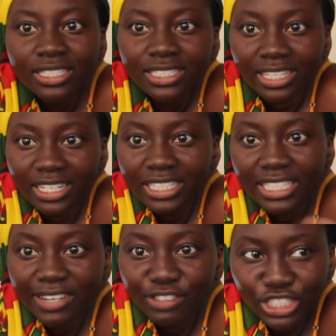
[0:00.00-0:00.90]

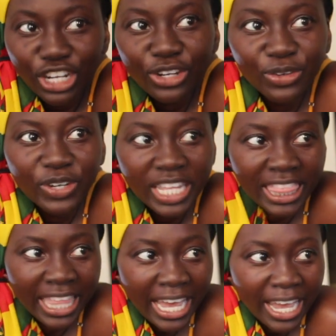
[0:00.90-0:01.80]
Studies have
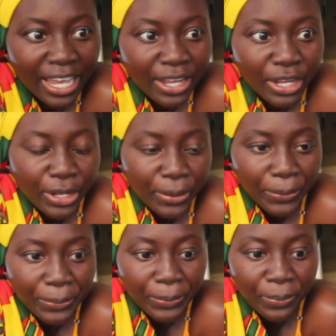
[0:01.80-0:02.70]
shown that
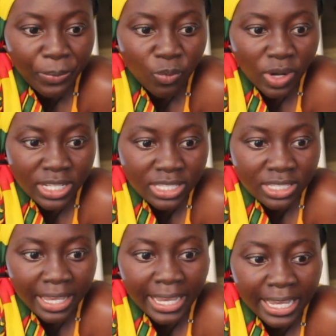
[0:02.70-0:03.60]

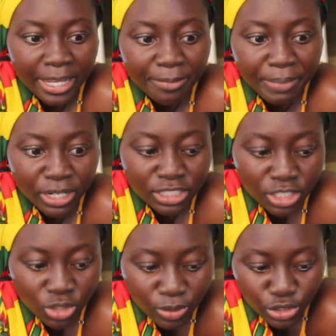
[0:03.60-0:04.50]
once a
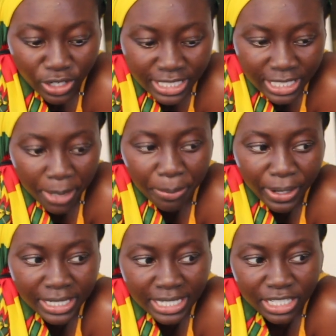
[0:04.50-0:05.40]
person who was trying to get
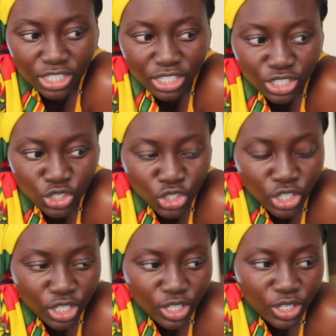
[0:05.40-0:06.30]
pregnant
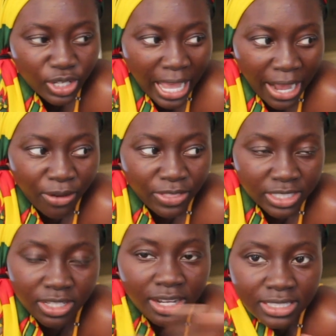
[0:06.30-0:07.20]
took out
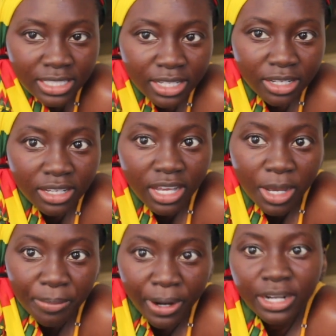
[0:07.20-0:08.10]
the toxic
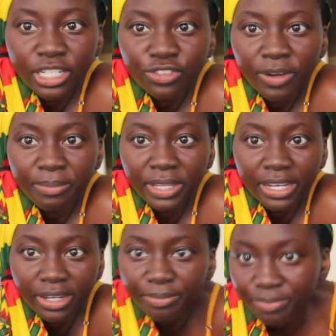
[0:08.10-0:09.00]
products from
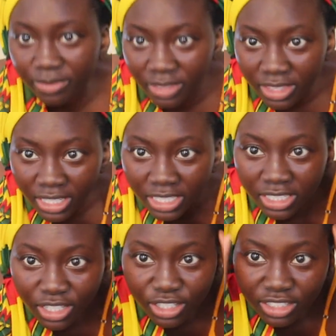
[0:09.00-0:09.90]
their,
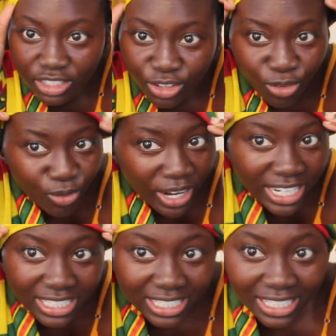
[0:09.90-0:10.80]
this looks
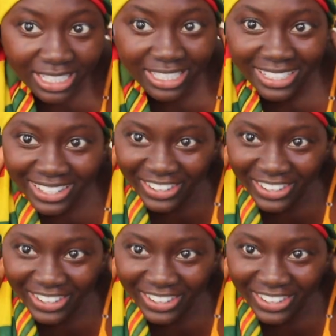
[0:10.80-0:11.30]
crazy.